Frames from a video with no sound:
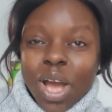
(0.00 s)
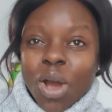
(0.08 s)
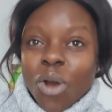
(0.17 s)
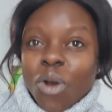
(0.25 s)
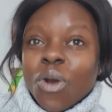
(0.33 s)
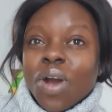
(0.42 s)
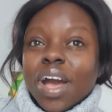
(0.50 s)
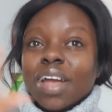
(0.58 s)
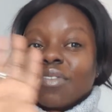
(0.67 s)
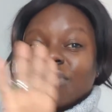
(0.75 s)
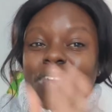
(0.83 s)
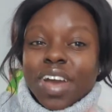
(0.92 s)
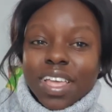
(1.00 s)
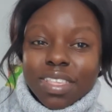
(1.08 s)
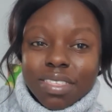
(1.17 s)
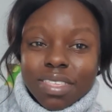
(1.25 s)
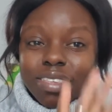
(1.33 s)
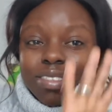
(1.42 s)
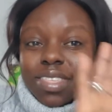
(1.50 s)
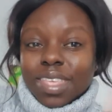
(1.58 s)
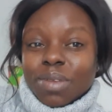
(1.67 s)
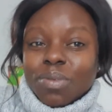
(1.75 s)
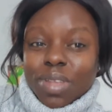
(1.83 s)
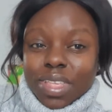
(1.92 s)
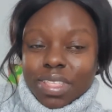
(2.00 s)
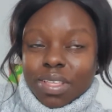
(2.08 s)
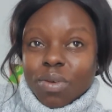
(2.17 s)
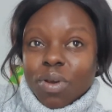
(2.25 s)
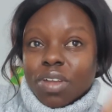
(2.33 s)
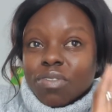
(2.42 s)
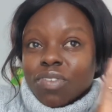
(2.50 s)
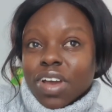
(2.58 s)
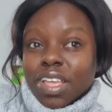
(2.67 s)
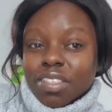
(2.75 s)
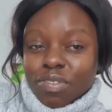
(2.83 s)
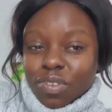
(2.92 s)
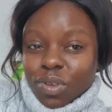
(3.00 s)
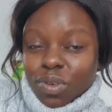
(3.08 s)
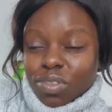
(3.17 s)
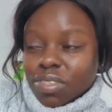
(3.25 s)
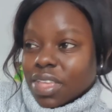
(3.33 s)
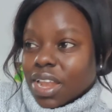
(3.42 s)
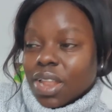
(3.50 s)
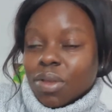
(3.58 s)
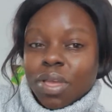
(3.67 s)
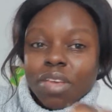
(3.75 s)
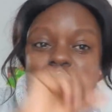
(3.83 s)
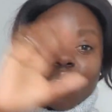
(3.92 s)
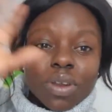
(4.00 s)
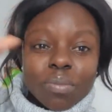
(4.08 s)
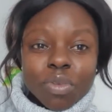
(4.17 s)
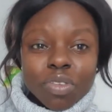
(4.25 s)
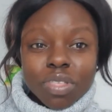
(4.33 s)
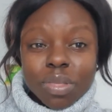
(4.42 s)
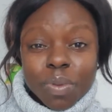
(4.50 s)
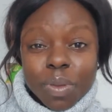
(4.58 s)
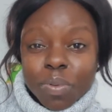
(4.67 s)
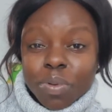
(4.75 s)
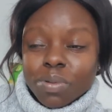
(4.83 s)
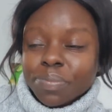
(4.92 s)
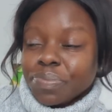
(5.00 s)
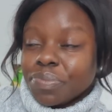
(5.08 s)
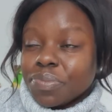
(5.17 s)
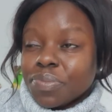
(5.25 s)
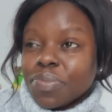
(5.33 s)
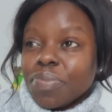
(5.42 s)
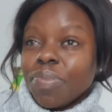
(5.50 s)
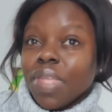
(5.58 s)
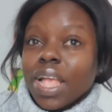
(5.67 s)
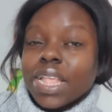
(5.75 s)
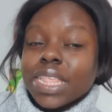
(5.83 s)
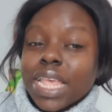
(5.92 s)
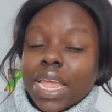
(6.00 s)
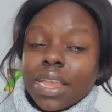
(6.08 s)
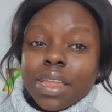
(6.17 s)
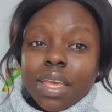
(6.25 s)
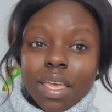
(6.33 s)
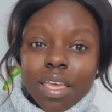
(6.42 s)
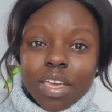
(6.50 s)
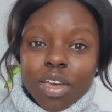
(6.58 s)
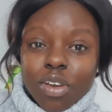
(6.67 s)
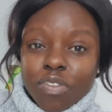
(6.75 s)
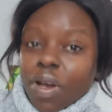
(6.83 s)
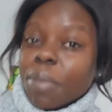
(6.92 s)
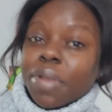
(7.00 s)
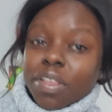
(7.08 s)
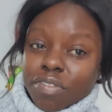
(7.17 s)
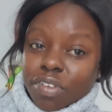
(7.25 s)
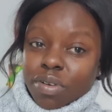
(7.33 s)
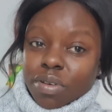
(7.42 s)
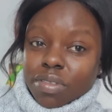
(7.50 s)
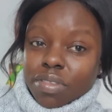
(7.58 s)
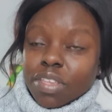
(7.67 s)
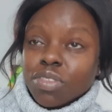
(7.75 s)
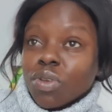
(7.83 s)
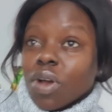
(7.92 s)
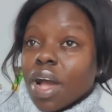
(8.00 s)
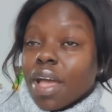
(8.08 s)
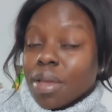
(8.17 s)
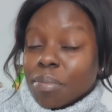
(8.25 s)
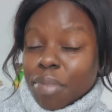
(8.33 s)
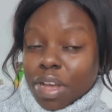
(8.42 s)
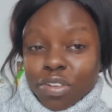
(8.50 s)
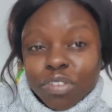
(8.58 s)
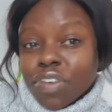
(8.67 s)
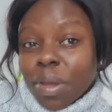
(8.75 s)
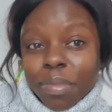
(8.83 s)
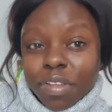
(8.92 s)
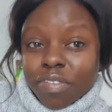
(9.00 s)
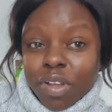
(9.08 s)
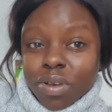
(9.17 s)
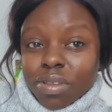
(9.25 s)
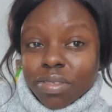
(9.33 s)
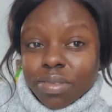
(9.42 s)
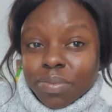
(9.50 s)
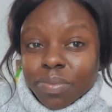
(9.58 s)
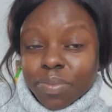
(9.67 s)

or advice series, or advice vlogs. And everyone, most of the people said family vlogs. So I am back to family vlogs.